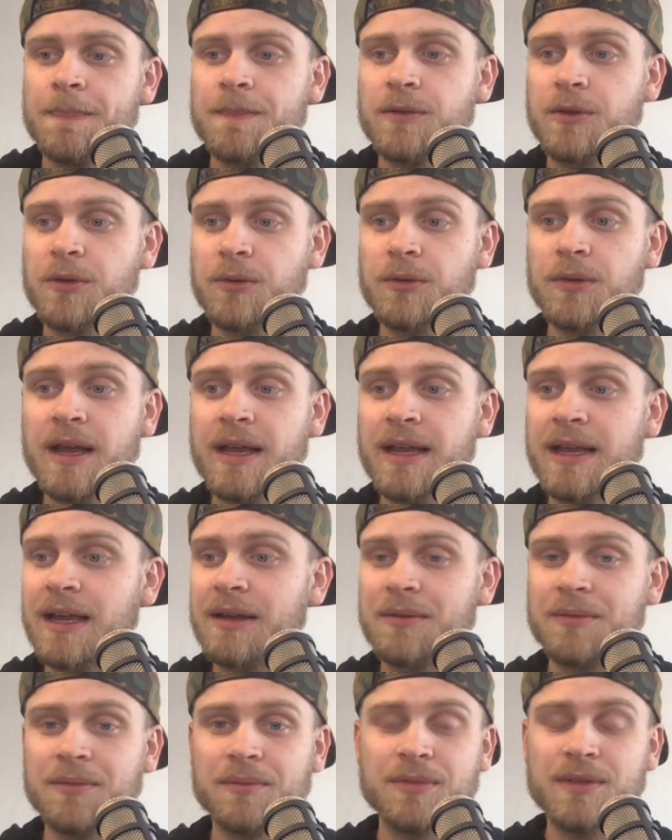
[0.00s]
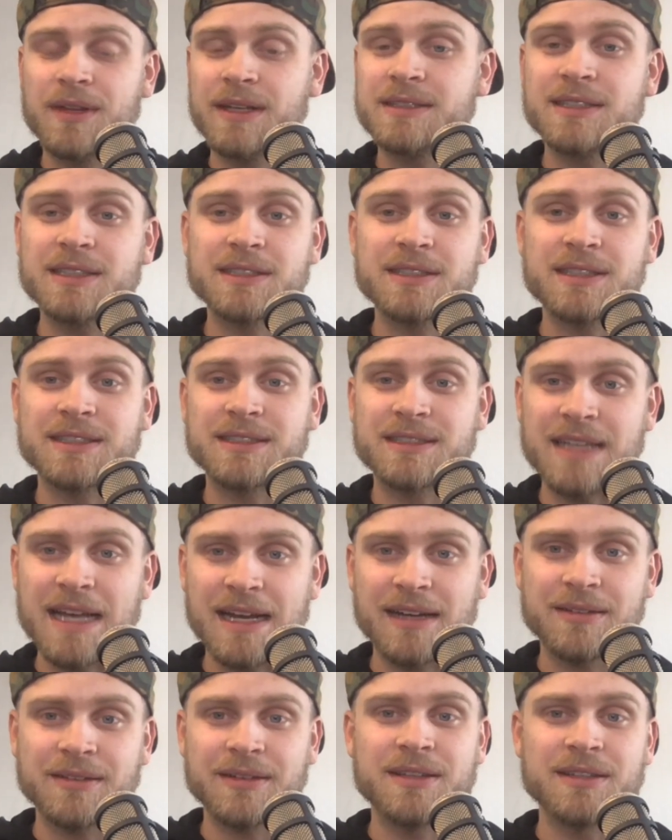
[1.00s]
you're like, this is
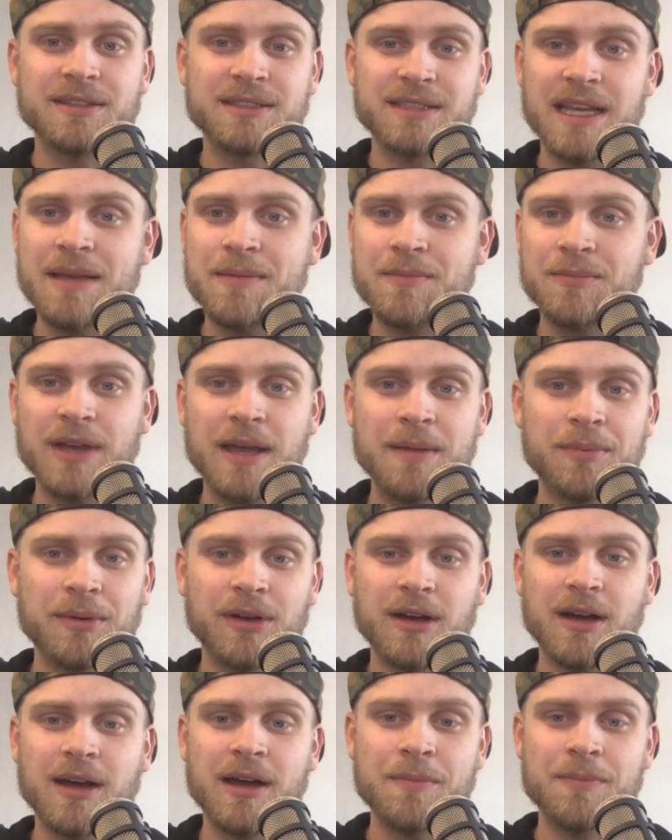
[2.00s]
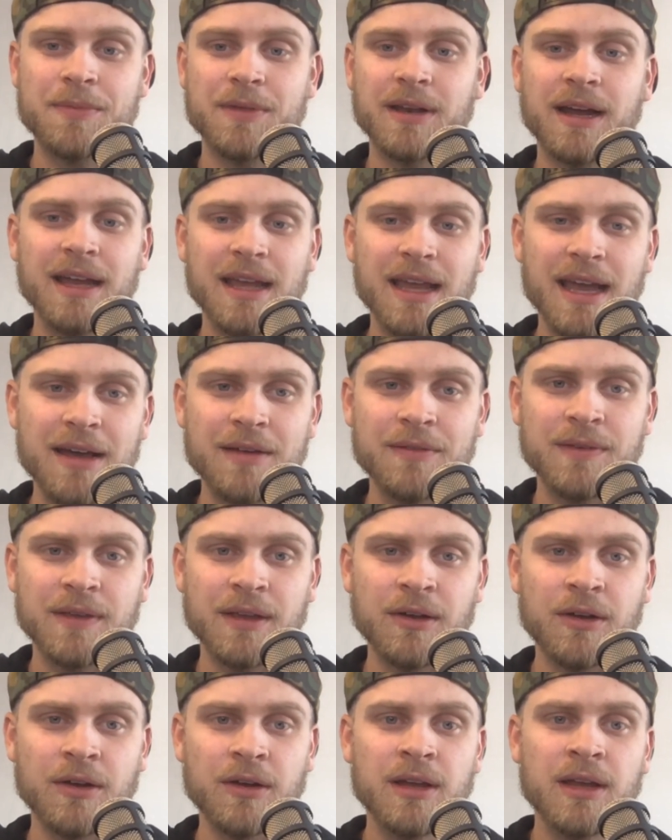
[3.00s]
exactly the same type of comp that I have
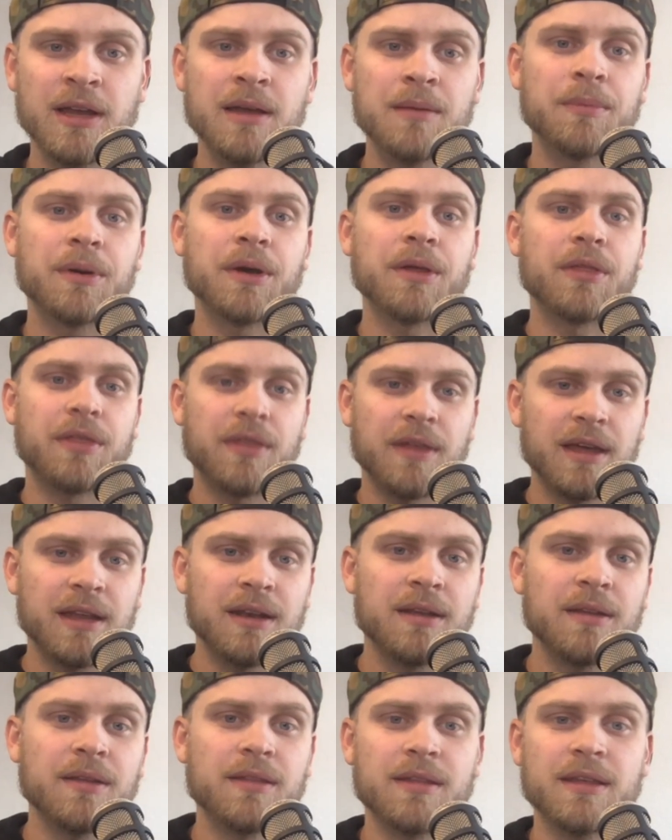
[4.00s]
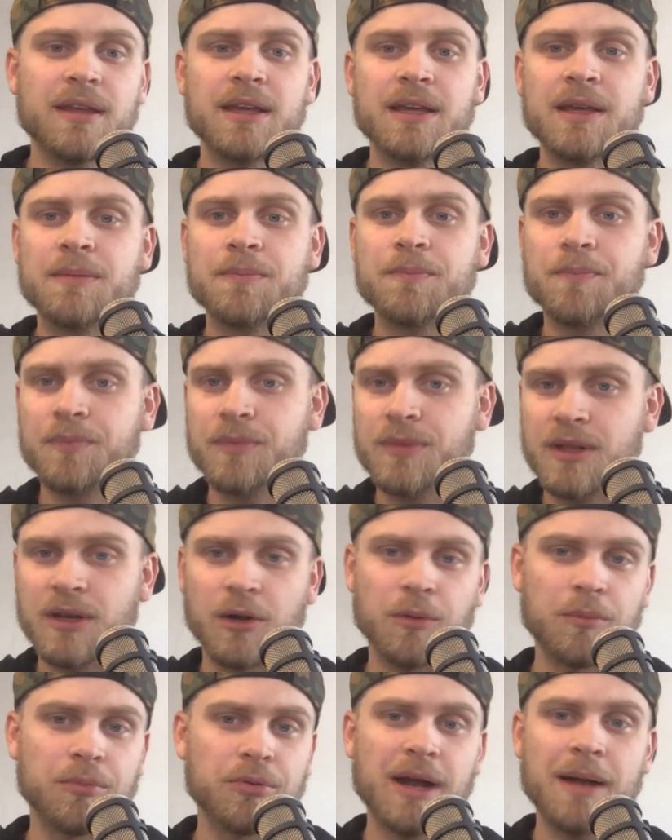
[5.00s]
here, but then the
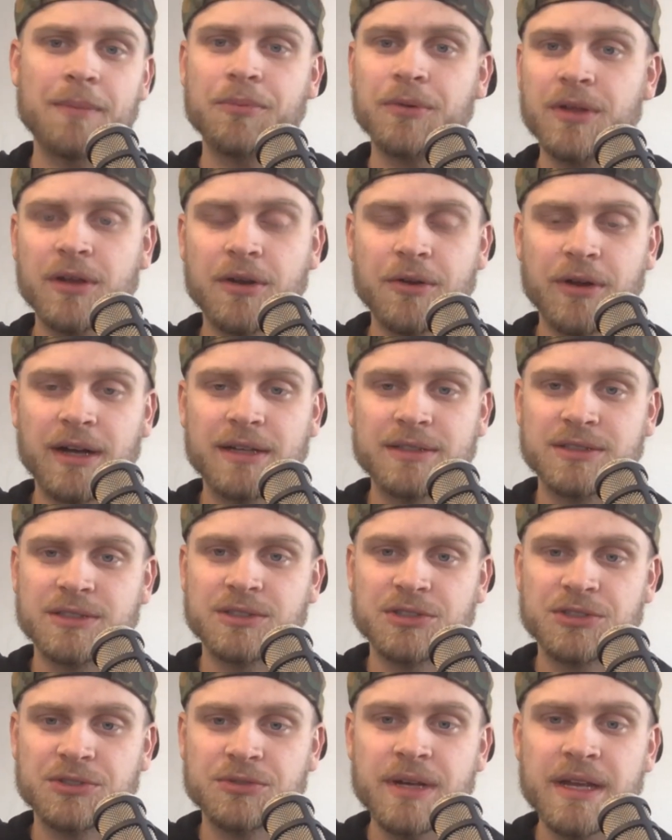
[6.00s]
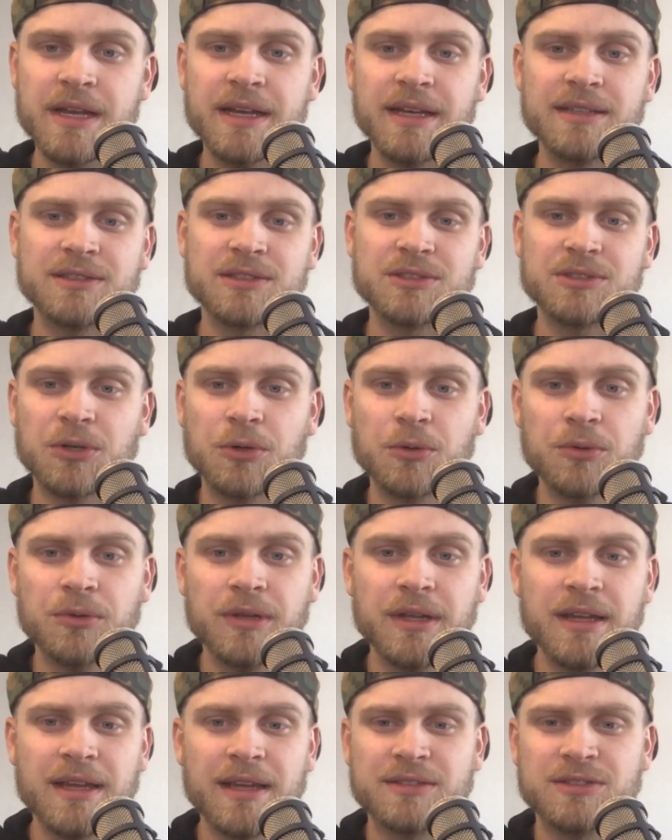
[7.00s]
property across the street is
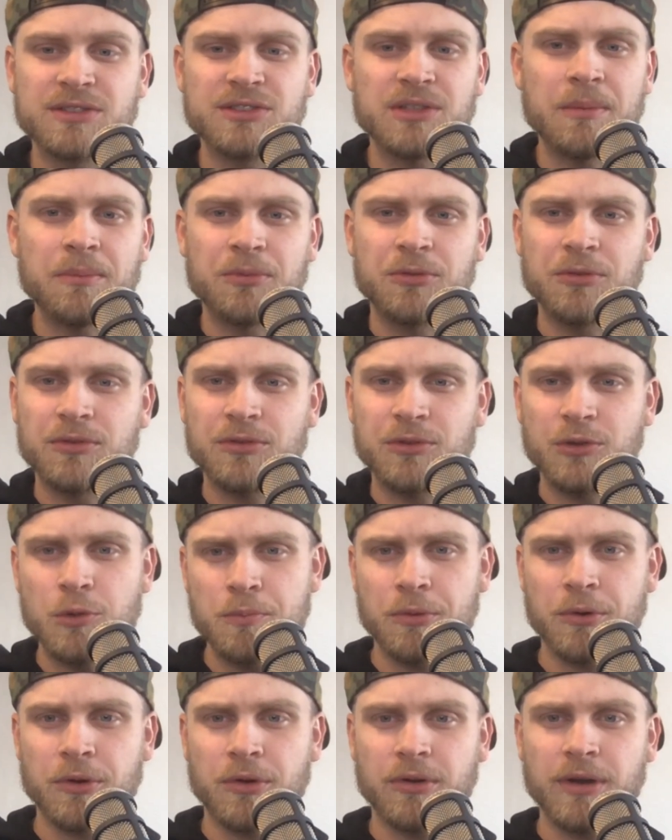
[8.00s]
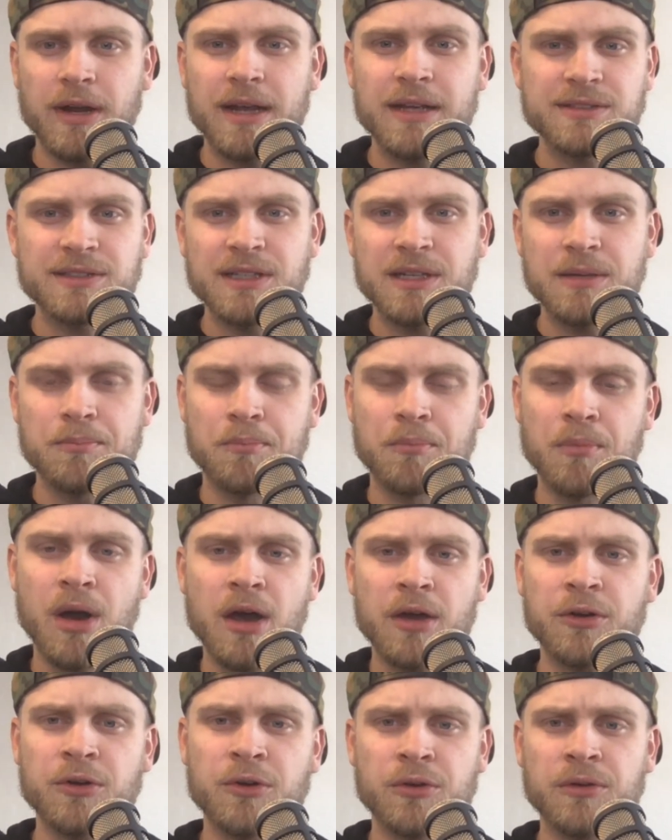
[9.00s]
it's some super crazy
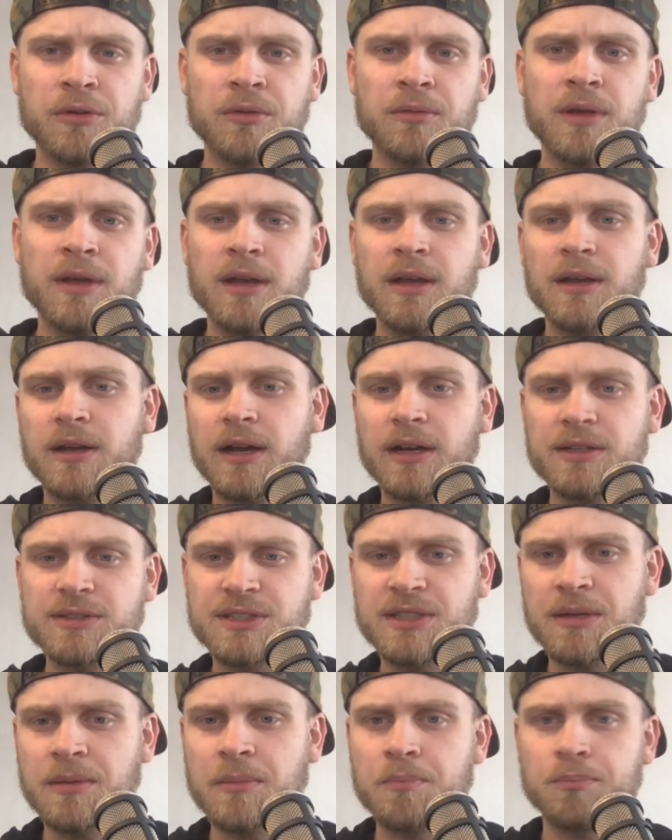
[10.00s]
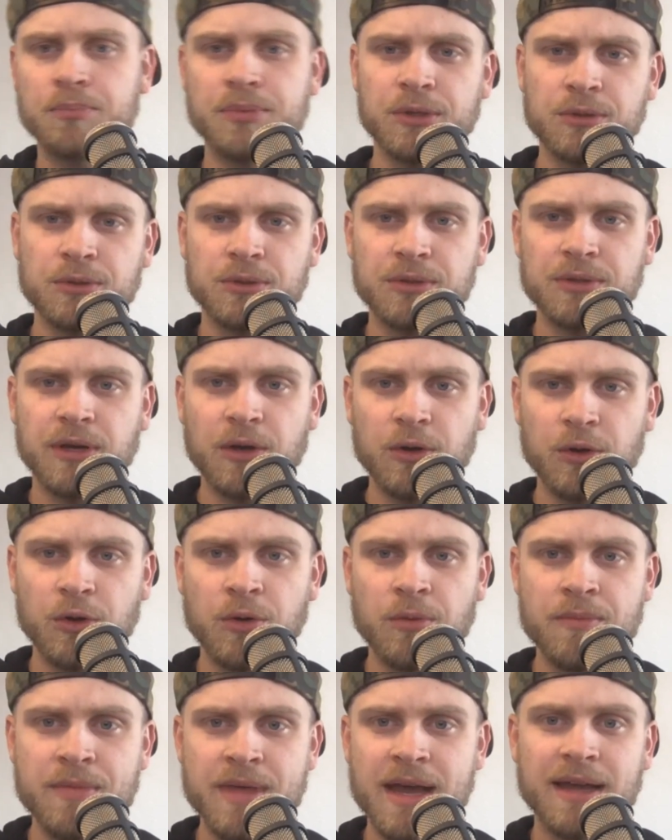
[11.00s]
modern custom build
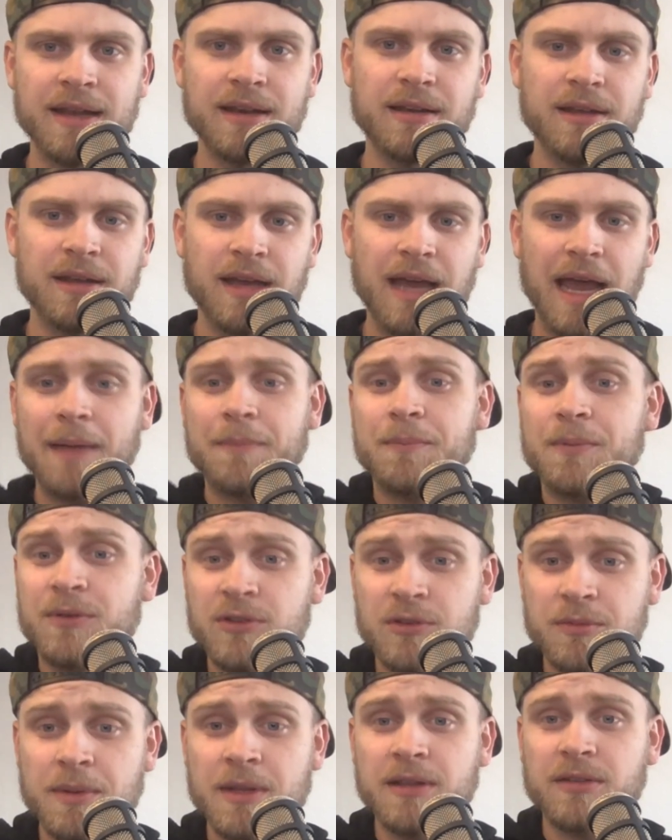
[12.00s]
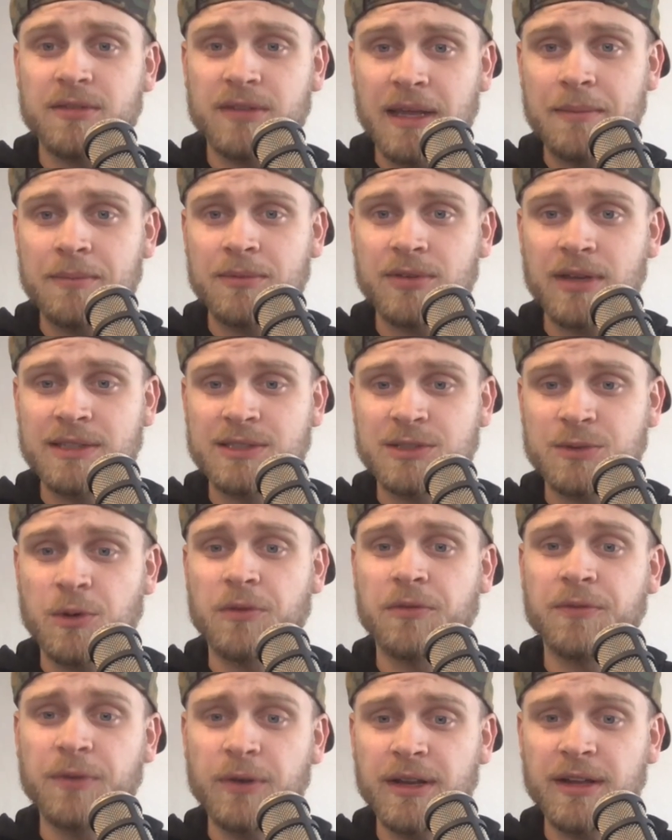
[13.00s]
home that happens to be the same size
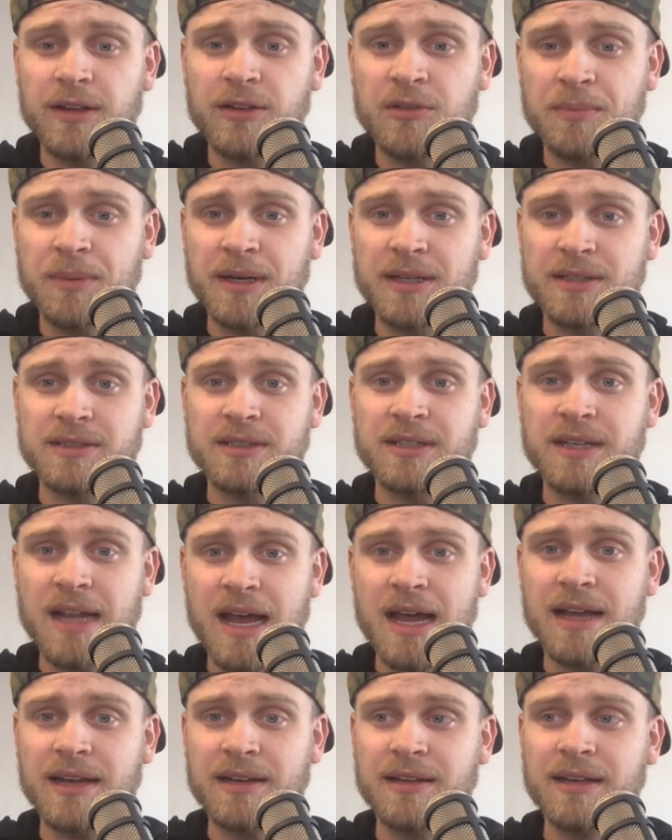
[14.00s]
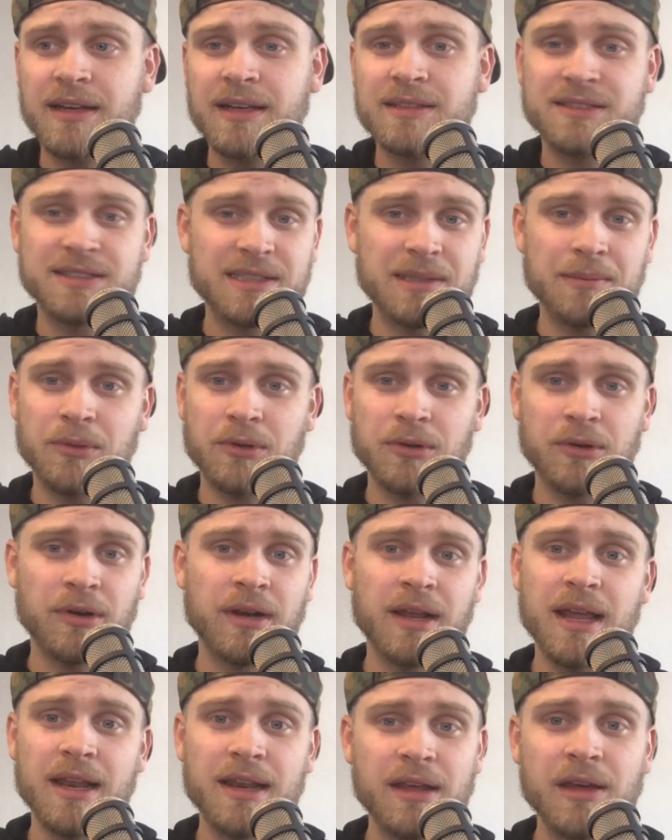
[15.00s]
square footage, but it's not similar in
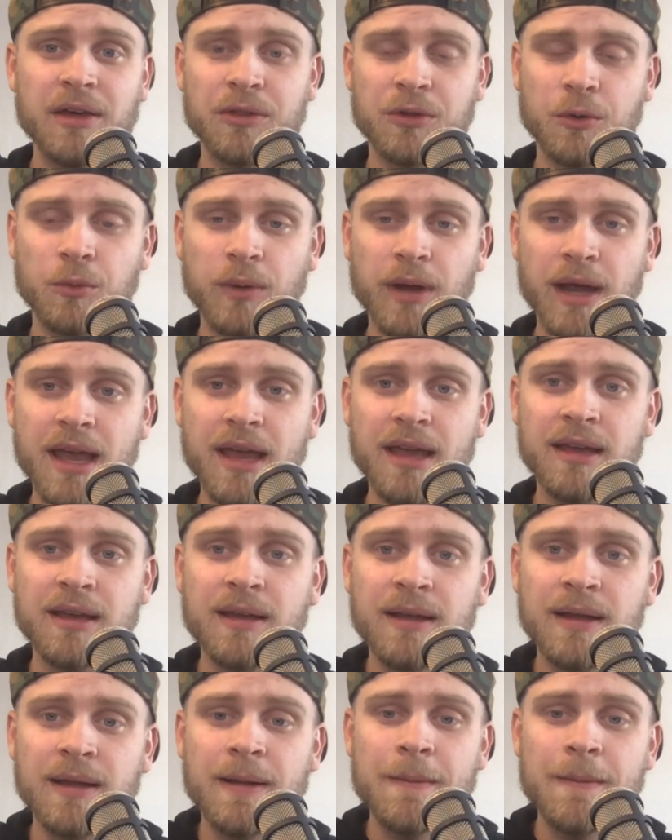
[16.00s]
any other way.